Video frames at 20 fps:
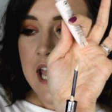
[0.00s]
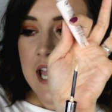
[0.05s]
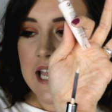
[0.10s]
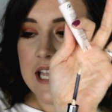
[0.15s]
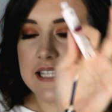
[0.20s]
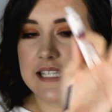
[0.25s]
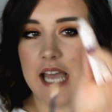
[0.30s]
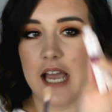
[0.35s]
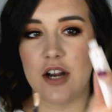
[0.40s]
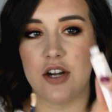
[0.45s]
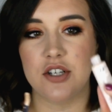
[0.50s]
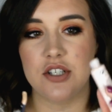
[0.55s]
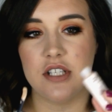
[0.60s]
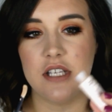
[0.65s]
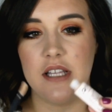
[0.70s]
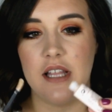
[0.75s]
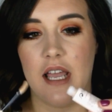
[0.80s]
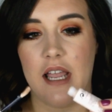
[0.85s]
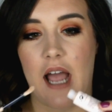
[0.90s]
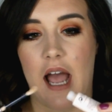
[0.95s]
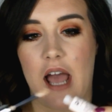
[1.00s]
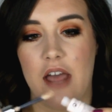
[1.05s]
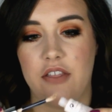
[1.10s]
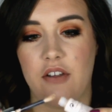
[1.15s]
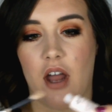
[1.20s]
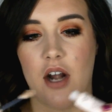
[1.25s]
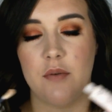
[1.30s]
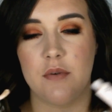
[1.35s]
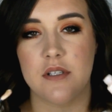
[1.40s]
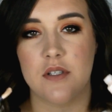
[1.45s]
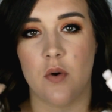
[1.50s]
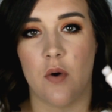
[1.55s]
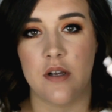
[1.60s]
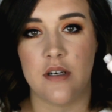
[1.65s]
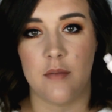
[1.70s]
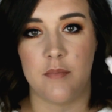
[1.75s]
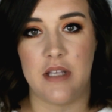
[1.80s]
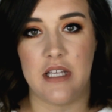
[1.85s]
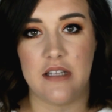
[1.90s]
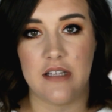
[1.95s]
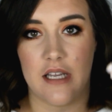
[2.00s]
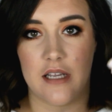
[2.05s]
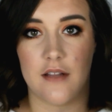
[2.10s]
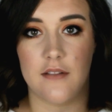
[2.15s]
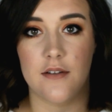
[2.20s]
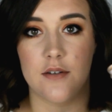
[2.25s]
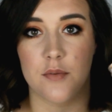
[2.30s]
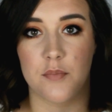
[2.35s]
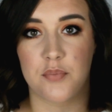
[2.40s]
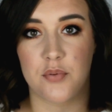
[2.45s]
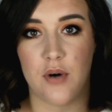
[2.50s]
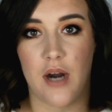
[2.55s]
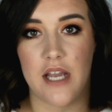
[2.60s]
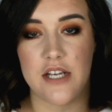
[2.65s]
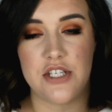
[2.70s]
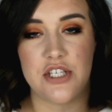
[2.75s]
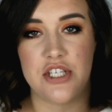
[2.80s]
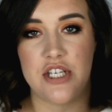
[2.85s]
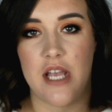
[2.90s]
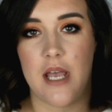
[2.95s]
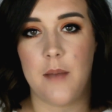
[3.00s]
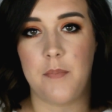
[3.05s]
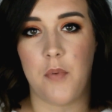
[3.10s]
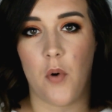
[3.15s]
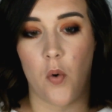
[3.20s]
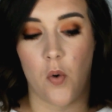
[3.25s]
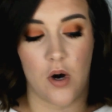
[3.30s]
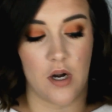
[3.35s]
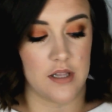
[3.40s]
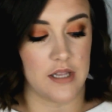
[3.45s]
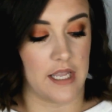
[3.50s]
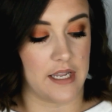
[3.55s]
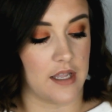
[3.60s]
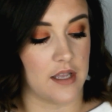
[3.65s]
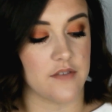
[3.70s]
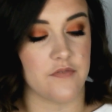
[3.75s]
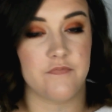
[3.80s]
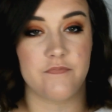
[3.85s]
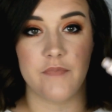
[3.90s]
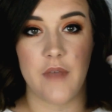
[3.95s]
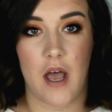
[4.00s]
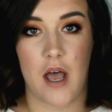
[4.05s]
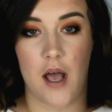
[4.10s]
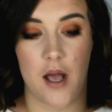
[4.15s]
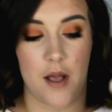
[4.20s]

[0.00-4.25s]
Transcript: It's actually like, I thought it was going to be like a little brush tip or like a,